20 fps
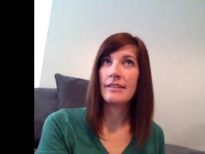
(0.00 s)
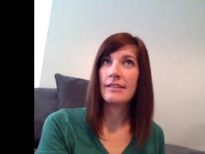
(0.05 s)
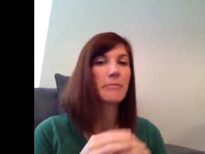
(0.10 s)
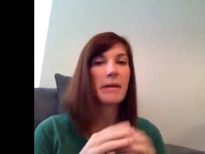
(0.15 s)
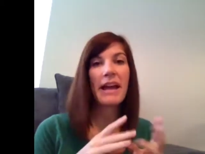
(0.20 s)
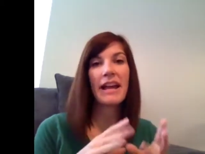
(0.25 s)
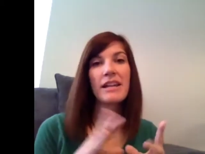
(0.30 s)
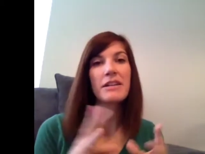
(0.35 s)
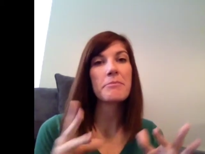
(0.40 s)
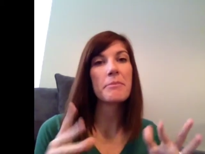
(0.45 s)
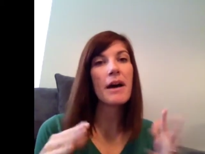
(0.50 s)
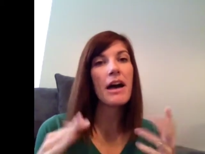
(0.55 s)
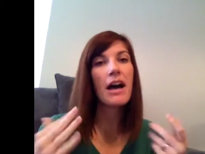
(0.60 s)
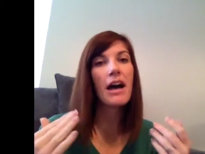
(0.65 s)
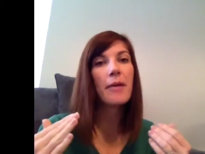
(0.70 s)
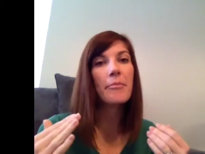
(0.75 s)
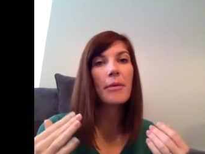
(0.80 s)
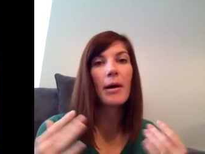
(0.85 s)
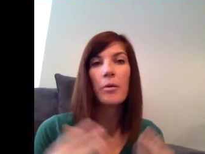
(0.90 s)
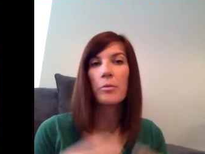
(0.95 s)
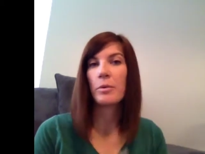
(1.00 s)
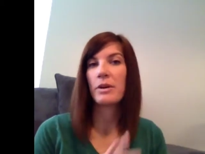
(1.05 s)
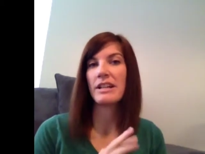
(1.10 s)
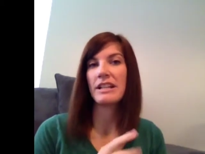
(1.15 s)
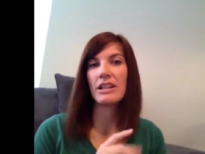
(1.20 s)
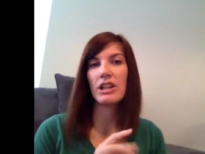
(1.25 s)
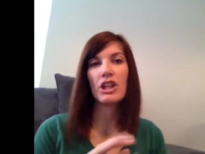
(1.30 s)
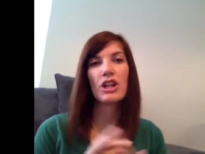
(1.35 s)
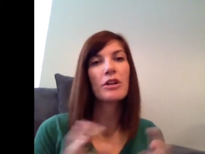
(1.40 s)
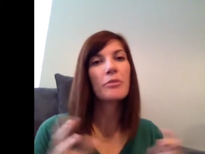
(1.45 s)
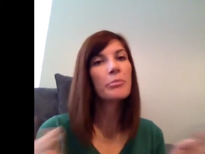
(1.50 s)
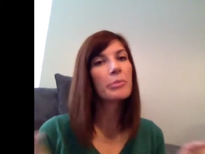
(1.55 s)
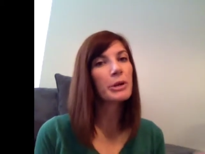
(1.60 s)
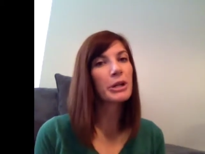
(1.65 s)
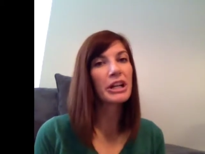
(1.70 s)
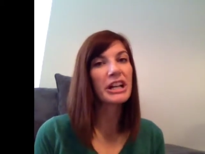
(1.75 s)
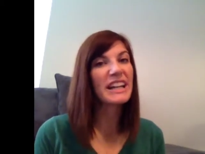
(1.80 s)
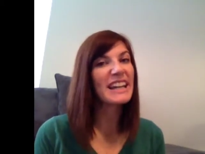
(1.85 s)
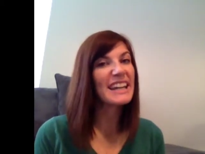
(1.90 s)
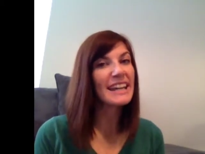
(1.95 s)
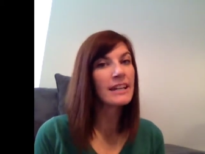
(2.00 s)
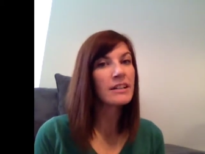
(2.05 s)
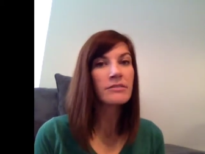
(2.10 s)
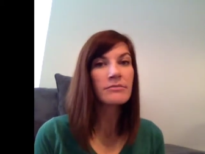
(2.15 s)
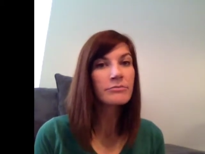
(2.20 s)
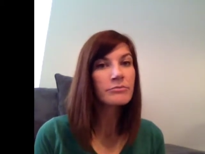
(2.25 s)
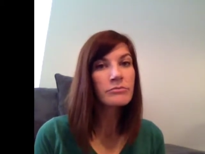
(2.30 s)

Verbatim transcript: Paint them up. I want to look pretty.